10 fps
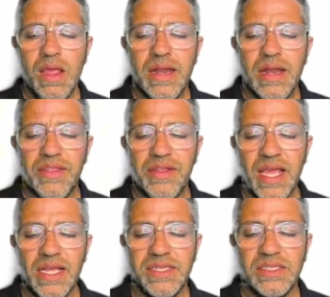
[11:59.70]
Now the
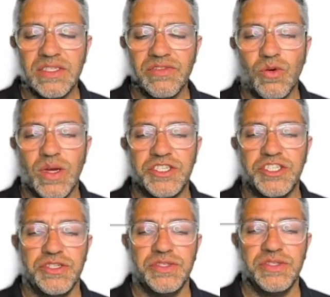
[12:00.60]
next set of
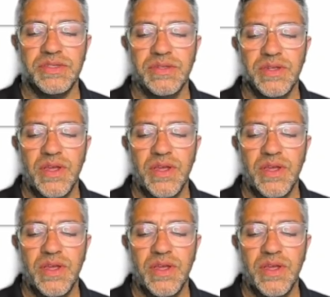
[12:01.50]
questions